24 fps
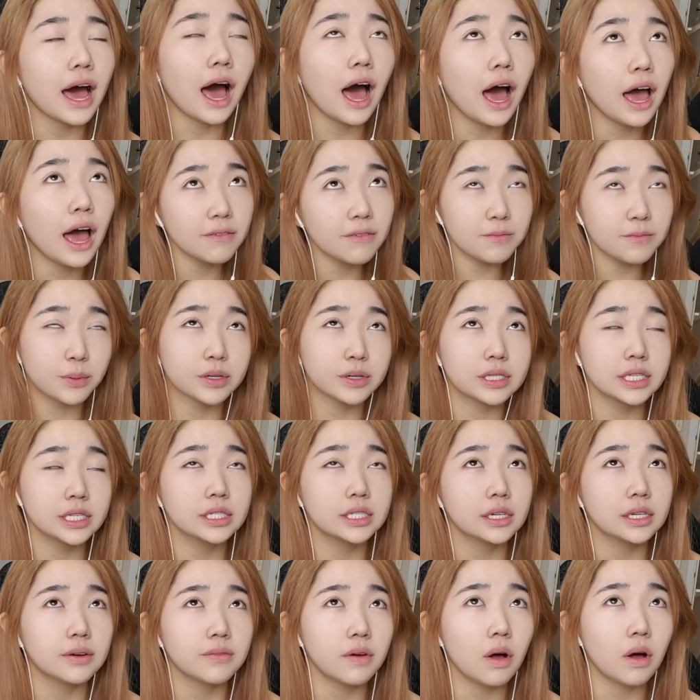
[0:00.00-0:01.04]
I've personally
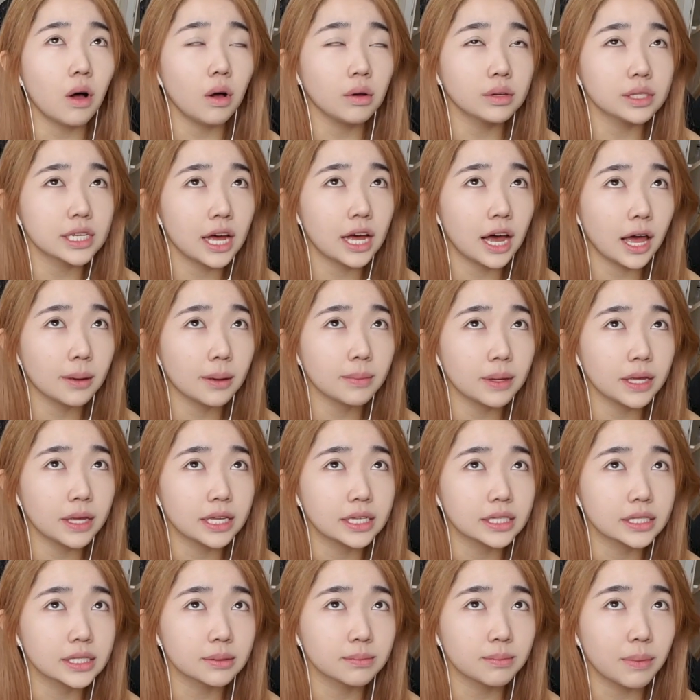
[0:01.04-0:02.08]
done of all time
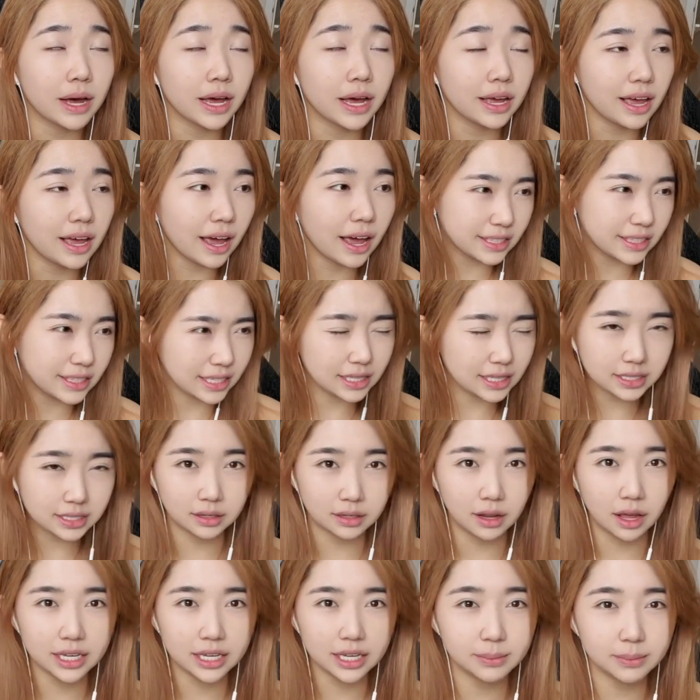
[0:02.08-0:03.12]
is I say this a
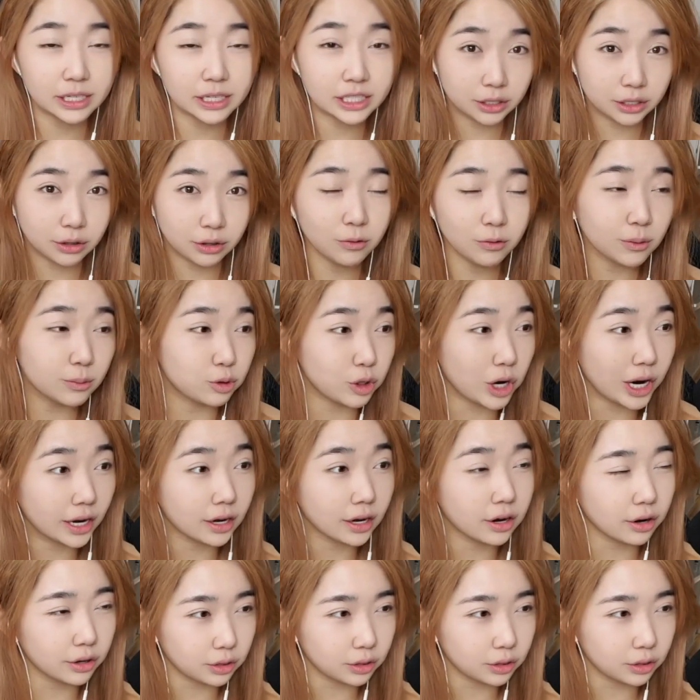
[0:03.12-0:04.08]
lot, is my Zero from Dragon Guard